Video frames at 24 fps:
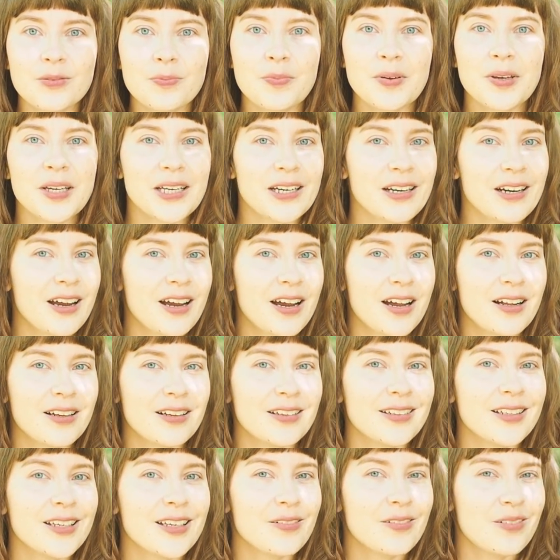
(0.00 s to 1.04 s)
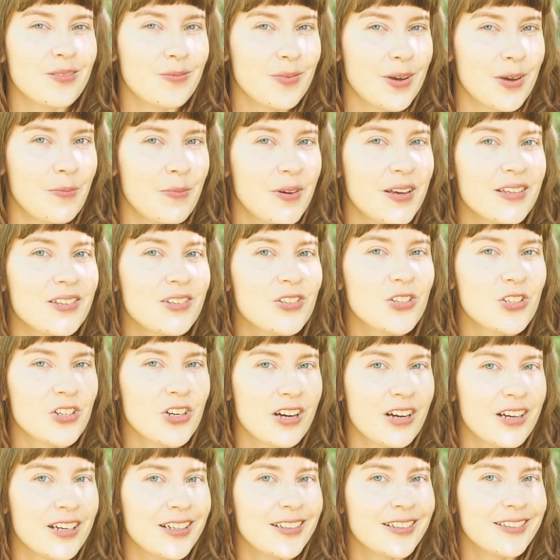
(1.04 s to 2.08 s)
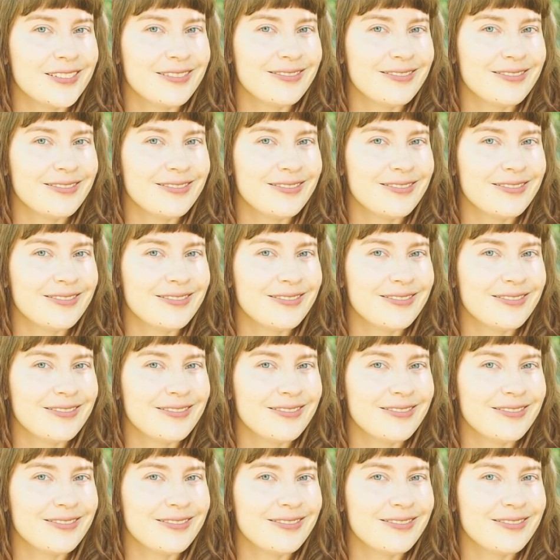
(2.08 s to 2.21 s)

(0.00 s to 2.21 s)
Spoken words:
but I'll give it my best shot.